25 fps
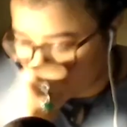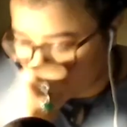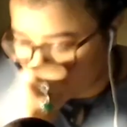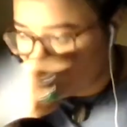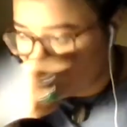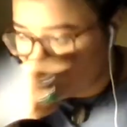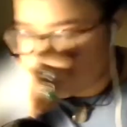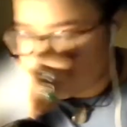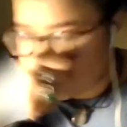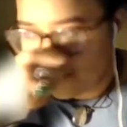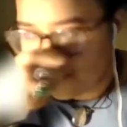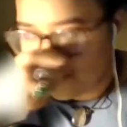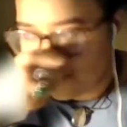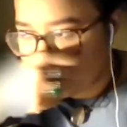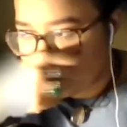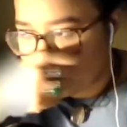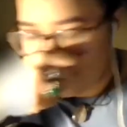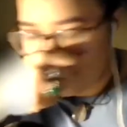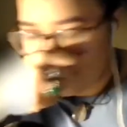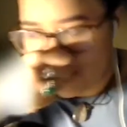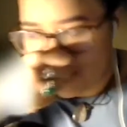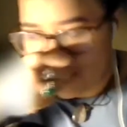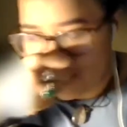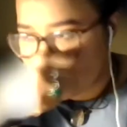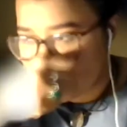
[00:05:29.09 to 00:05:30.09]
It's
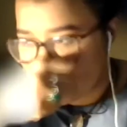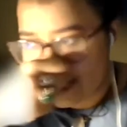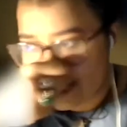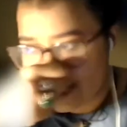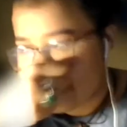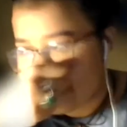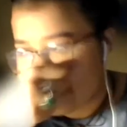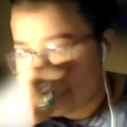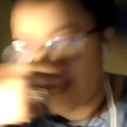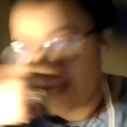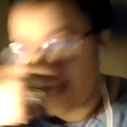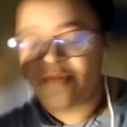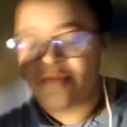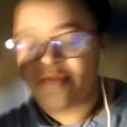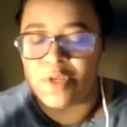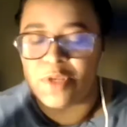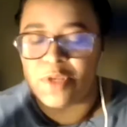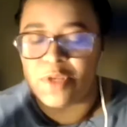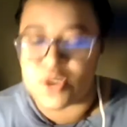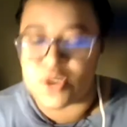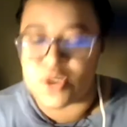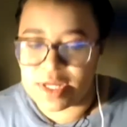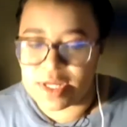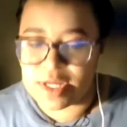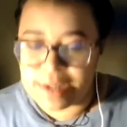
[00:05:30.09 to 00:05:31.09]
basically a scene from the
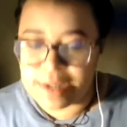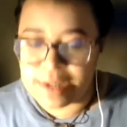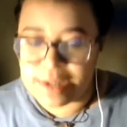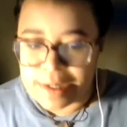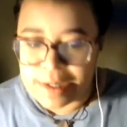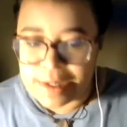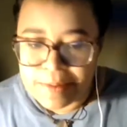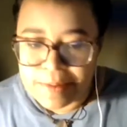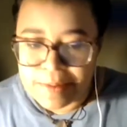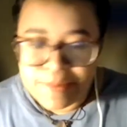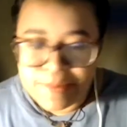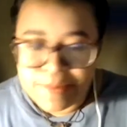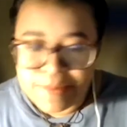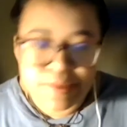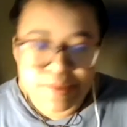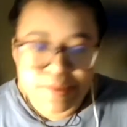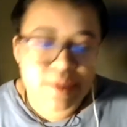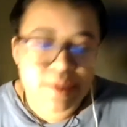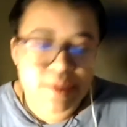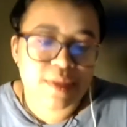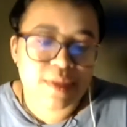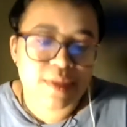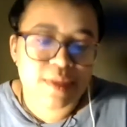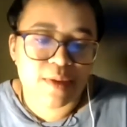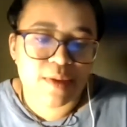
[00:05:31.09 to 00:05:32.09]
trailer
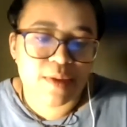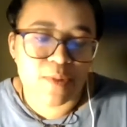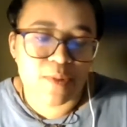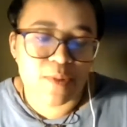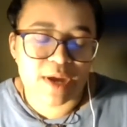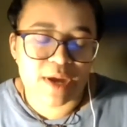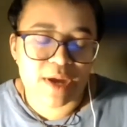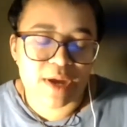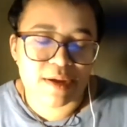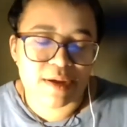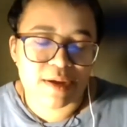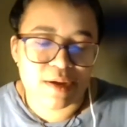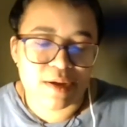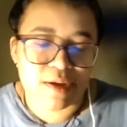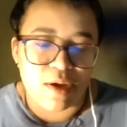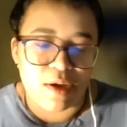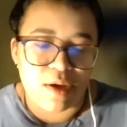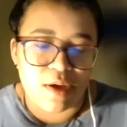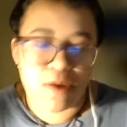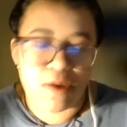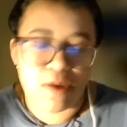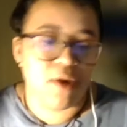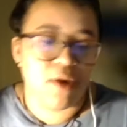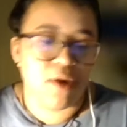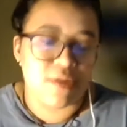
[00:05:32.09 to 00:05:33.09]
where
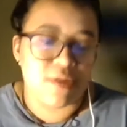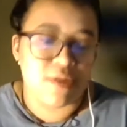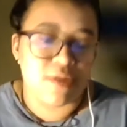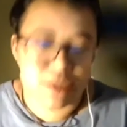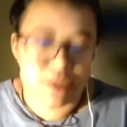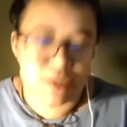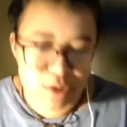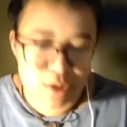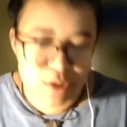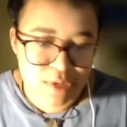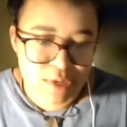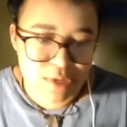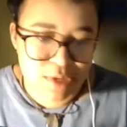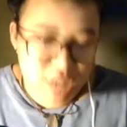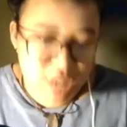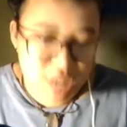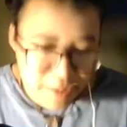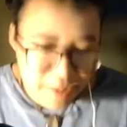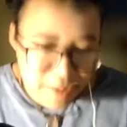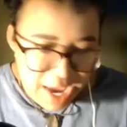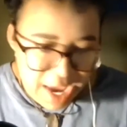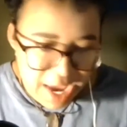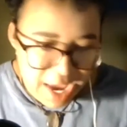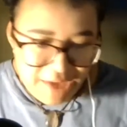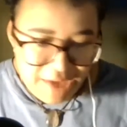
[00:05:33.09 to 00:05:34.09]
all these dudes are
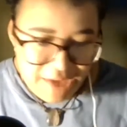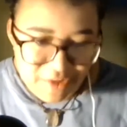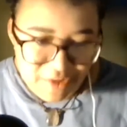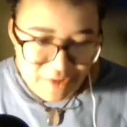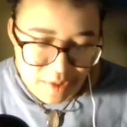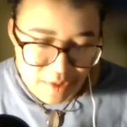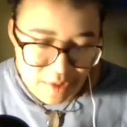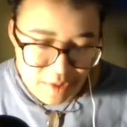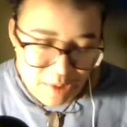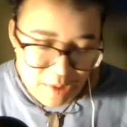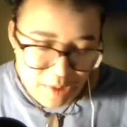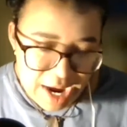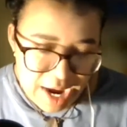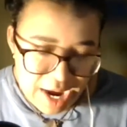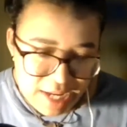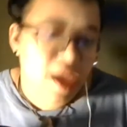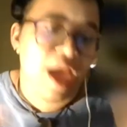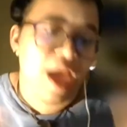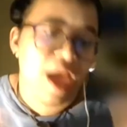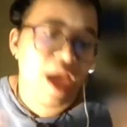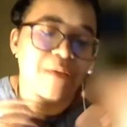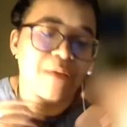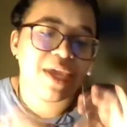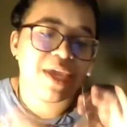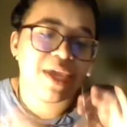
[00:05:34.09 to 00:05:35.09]
coming after him, right?
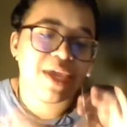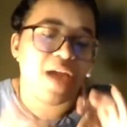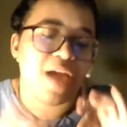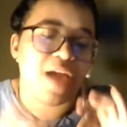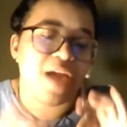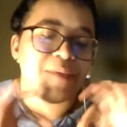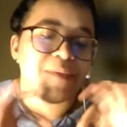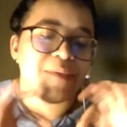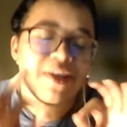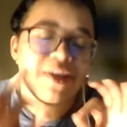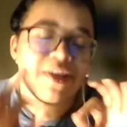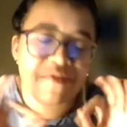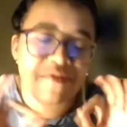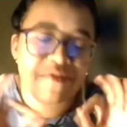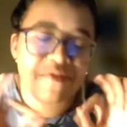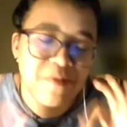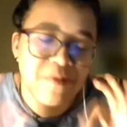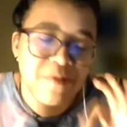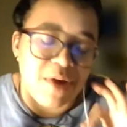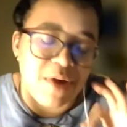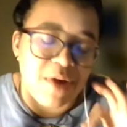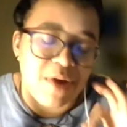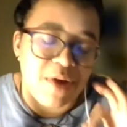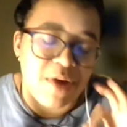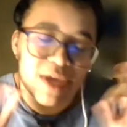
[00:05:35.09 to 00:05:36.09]
I'm here for the
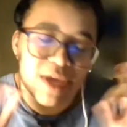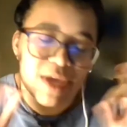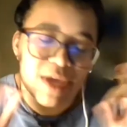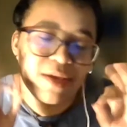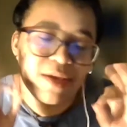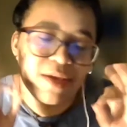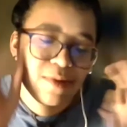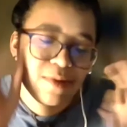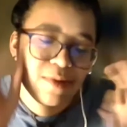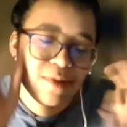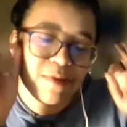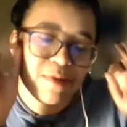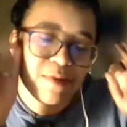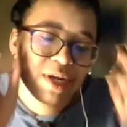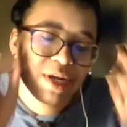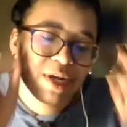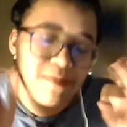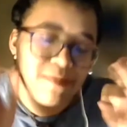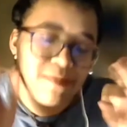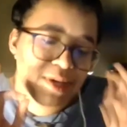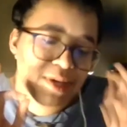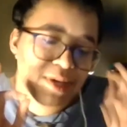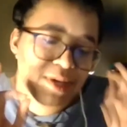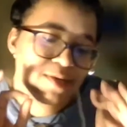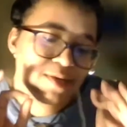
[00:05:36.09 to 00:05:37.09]
part where Iko was murking
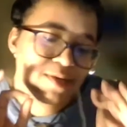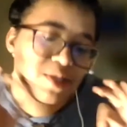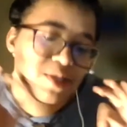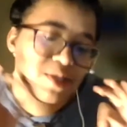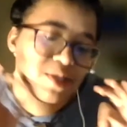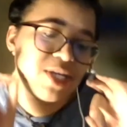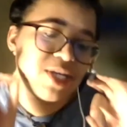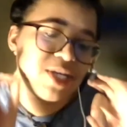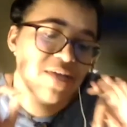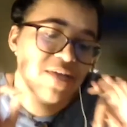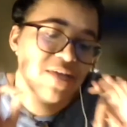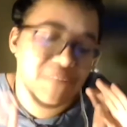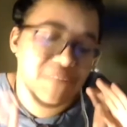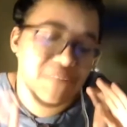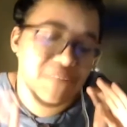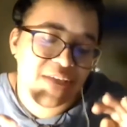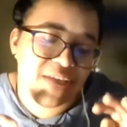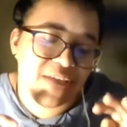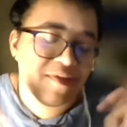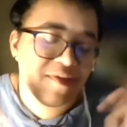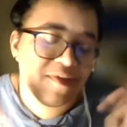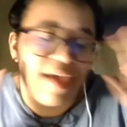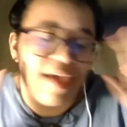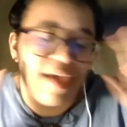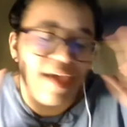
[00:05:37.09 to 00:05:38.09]
mugs with the chef knife.
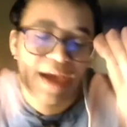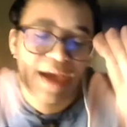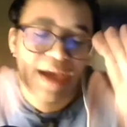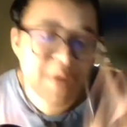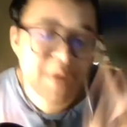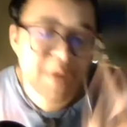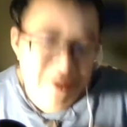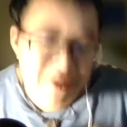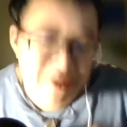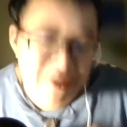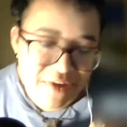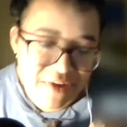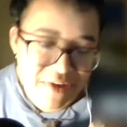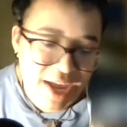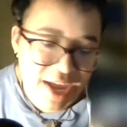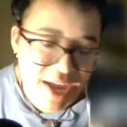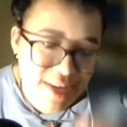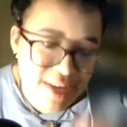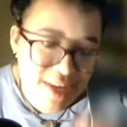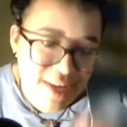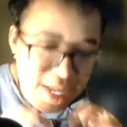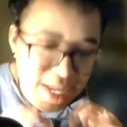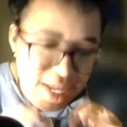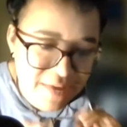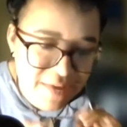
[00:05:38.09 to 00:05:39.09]
I'm here for that. The
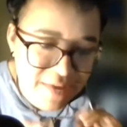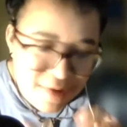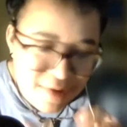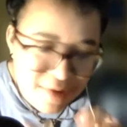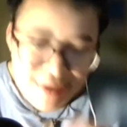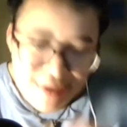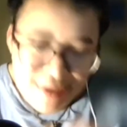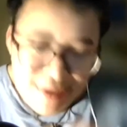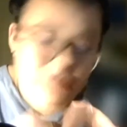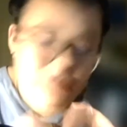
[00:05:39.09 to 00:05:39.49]
cleavers,